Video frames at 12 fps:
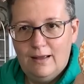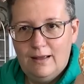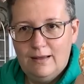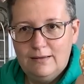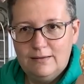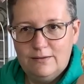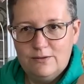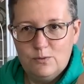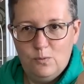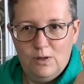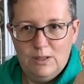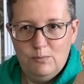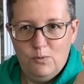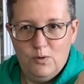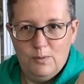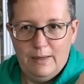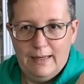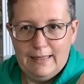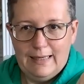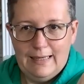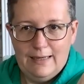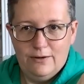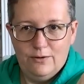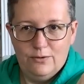and there's one more back
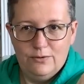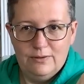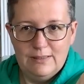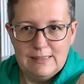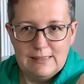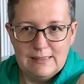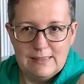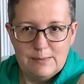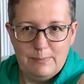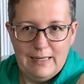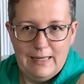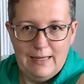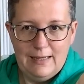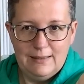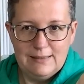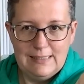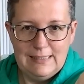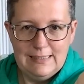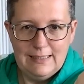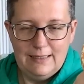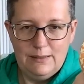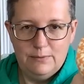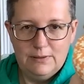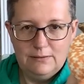here on this display, a teeny tiny
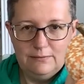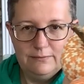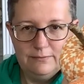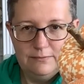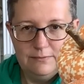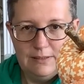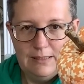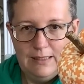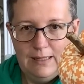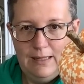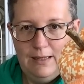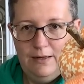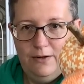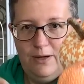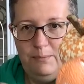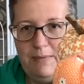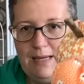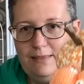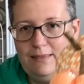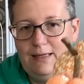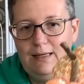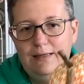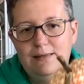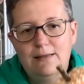one. Now I made
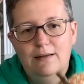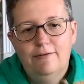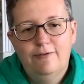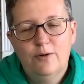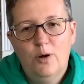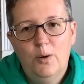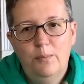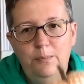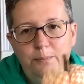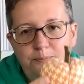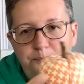these from